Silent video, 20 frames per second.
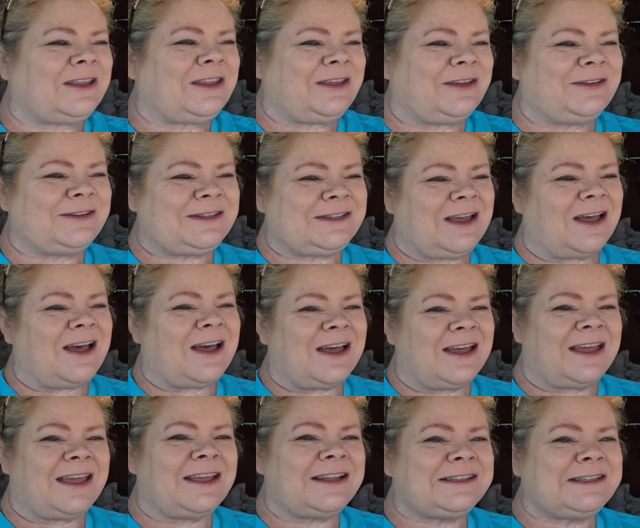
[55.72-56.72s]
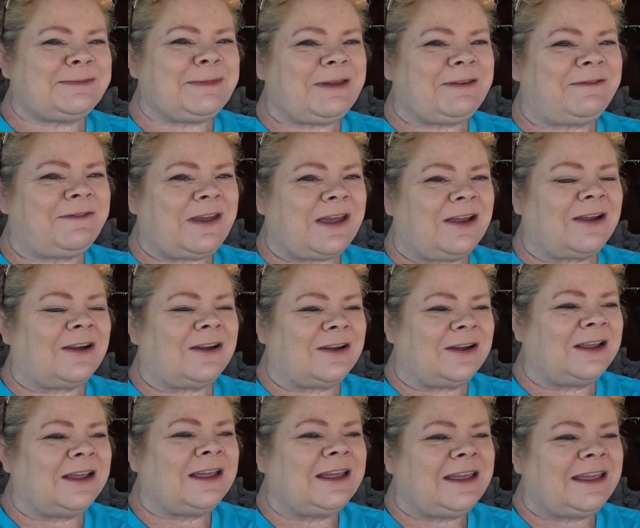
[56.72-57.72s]
Utah. And to be fair,
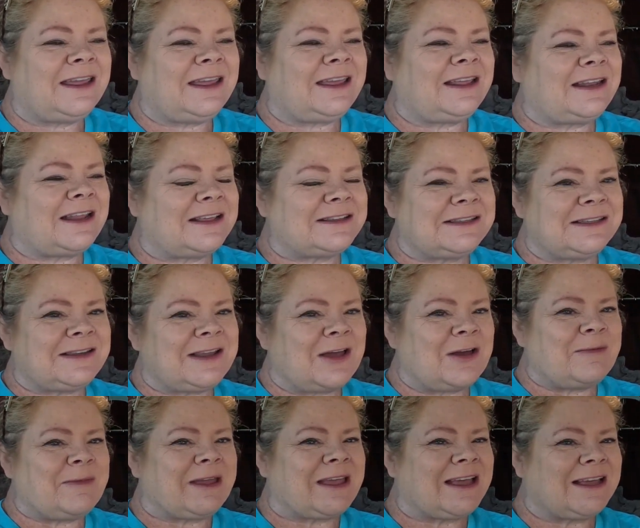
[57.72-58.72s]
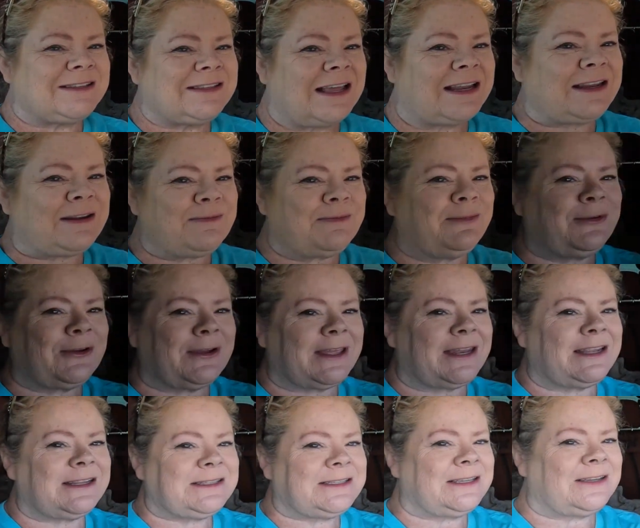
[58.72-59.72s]
he doesn't know because I didn't book
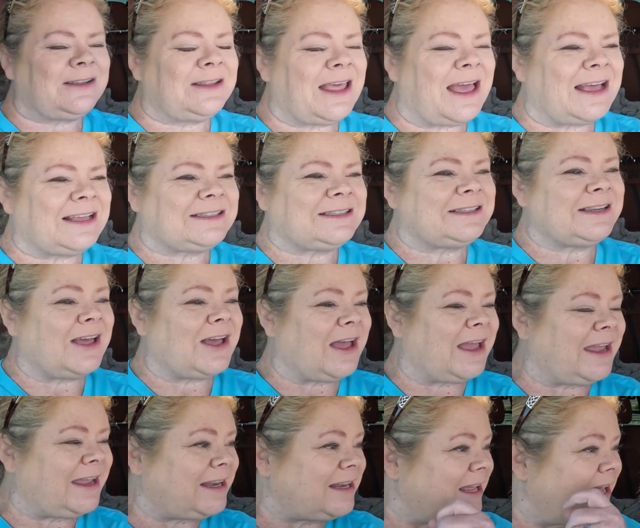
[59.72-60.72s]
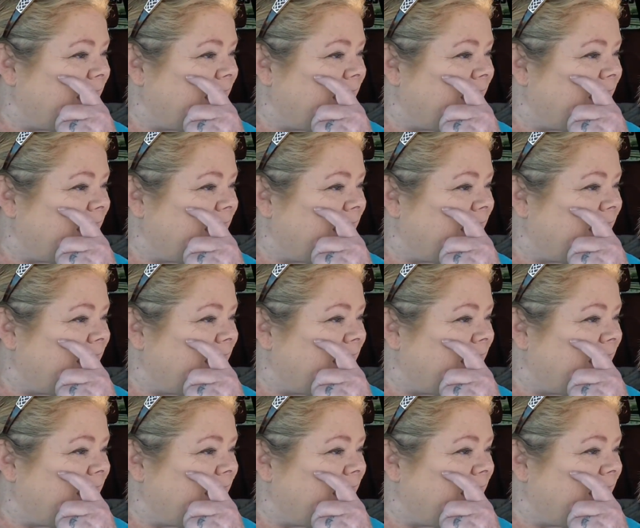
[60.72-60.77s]
it until last night.